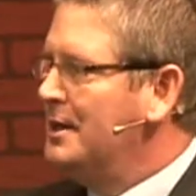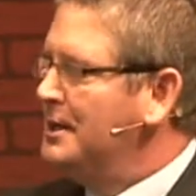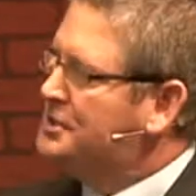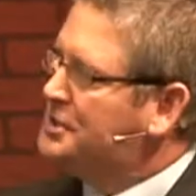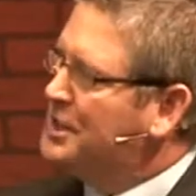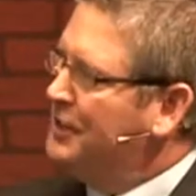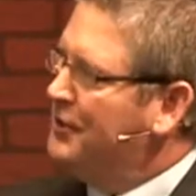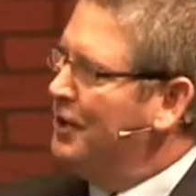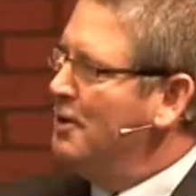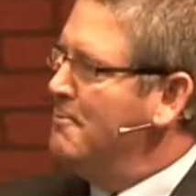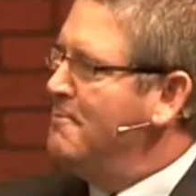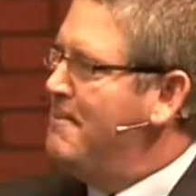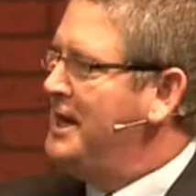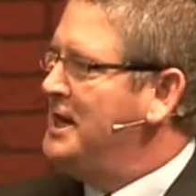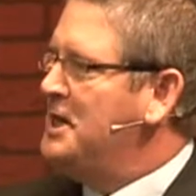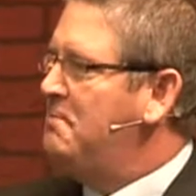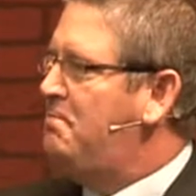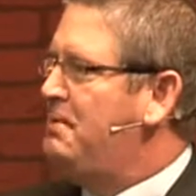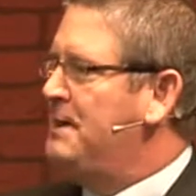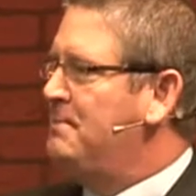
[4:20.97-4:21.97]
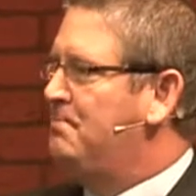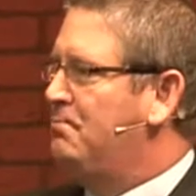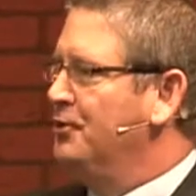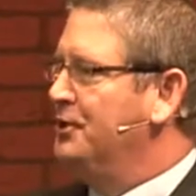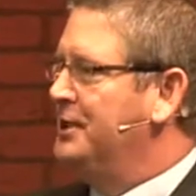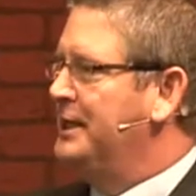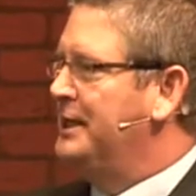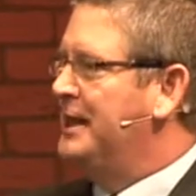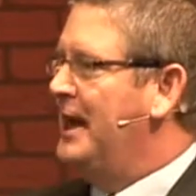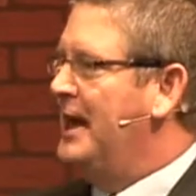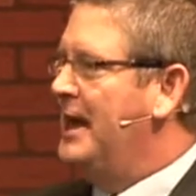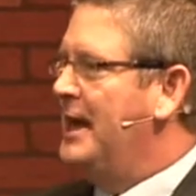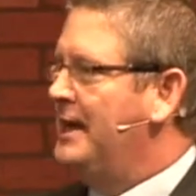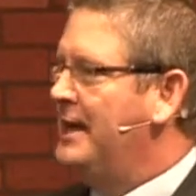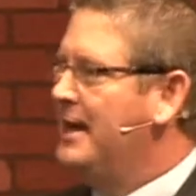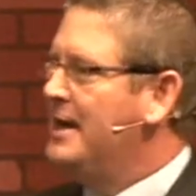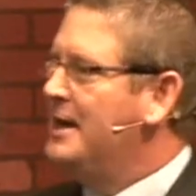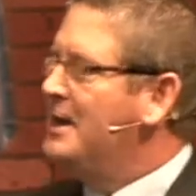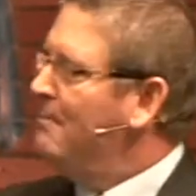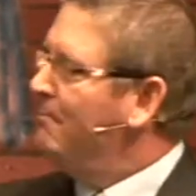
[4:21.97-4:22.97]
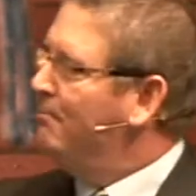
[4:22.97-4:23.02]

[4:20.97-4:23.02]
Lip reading: You see, there are many people today,